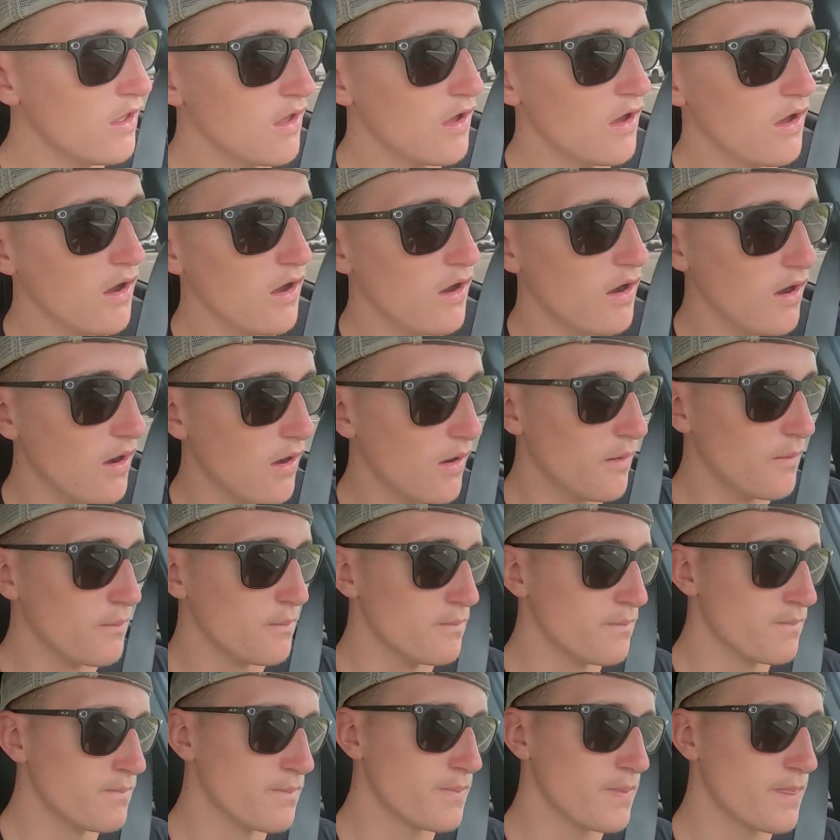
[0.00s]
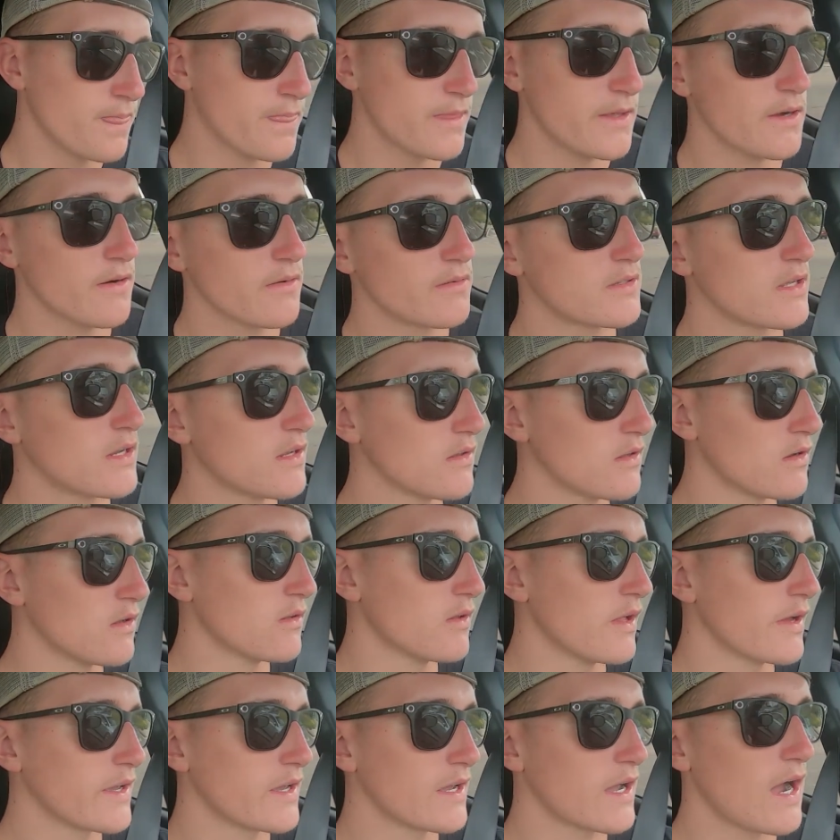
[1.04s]
Did a little
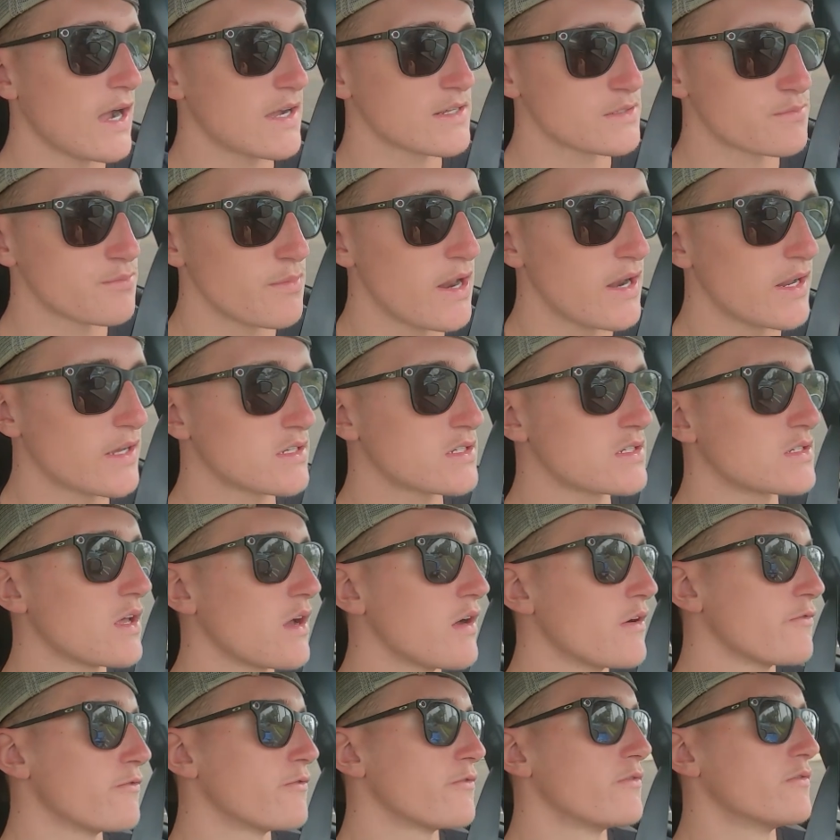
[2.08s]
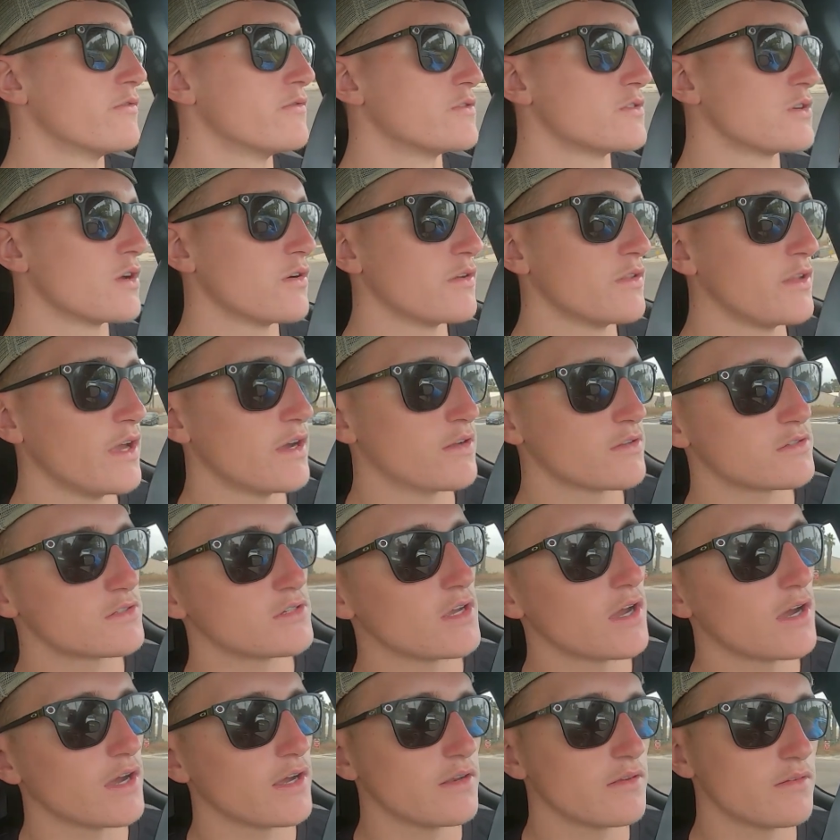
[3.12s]
like cosmetic stuff. So on the
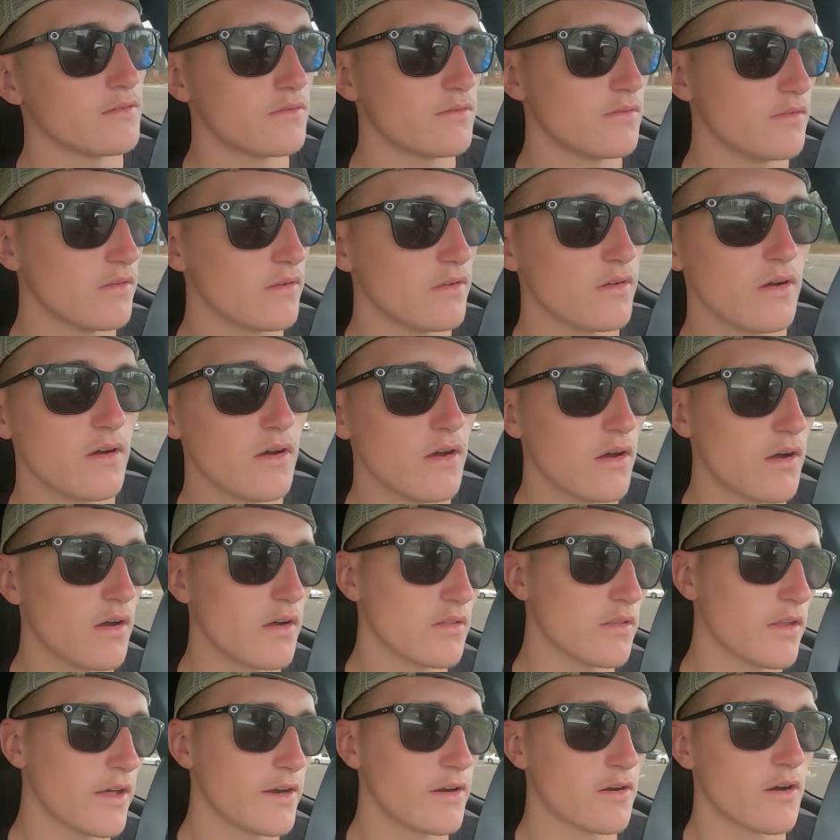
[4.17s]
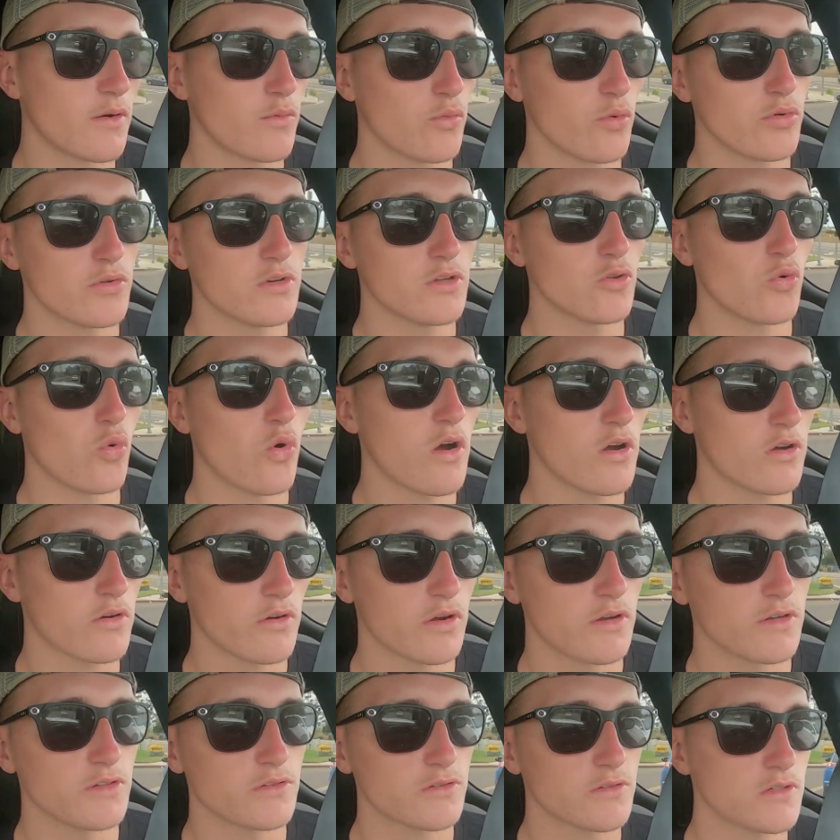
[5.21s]
outside, later on when we do the walk
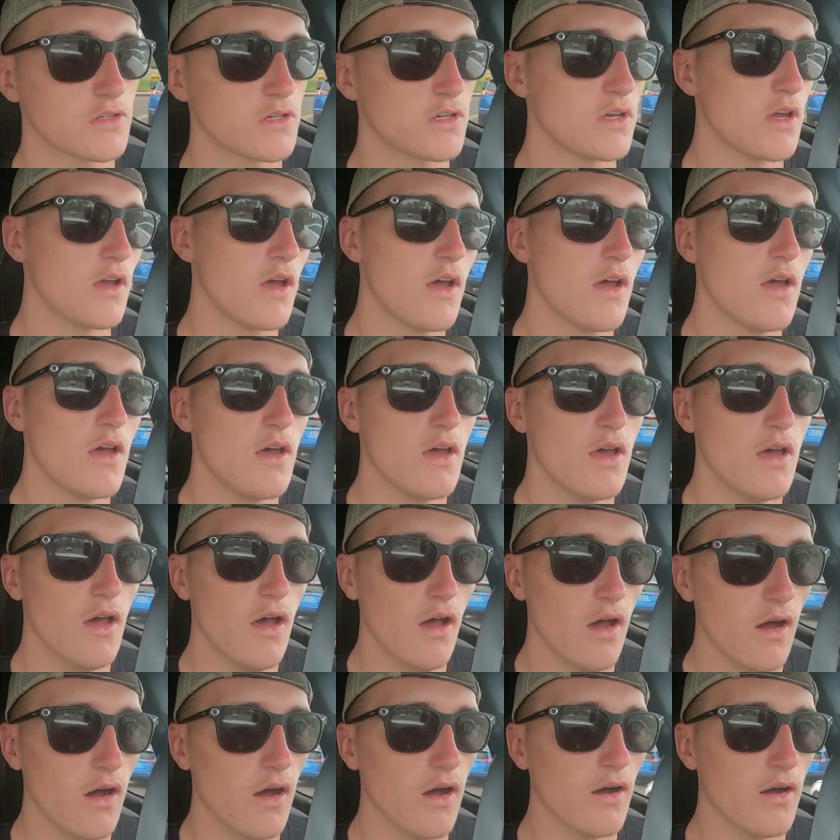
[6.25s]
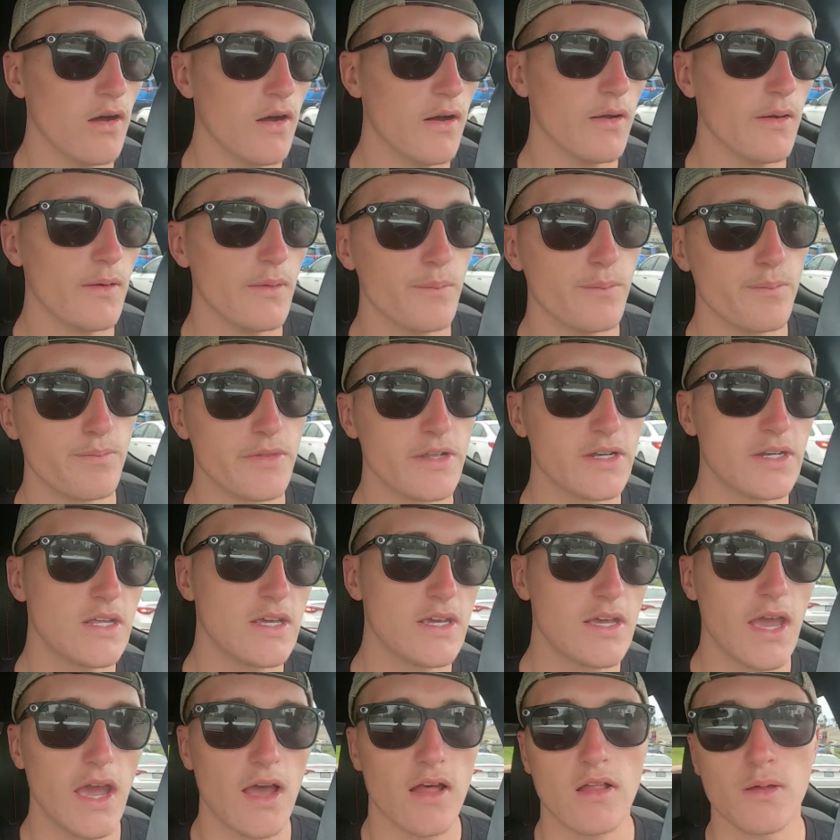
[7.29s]
around, you'll see the
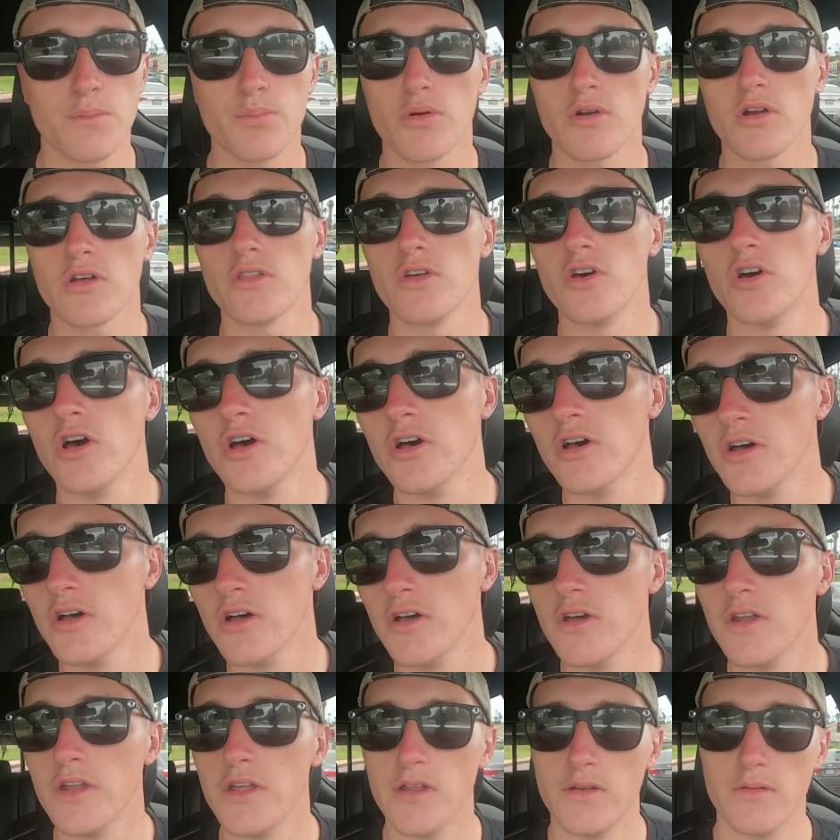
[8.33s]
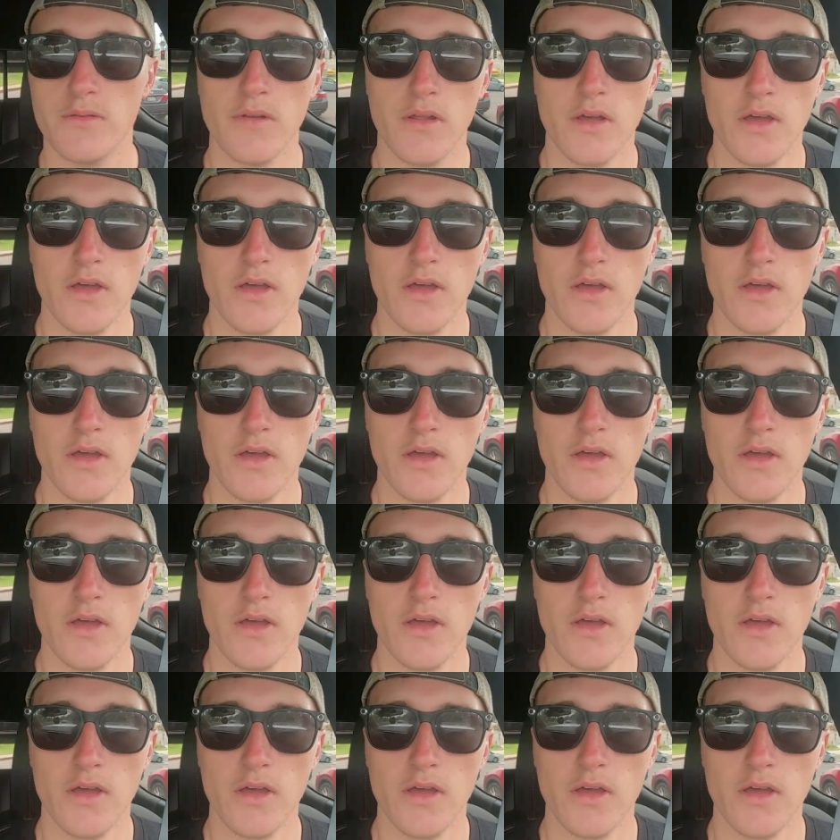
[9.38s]
decal I put on the hood, and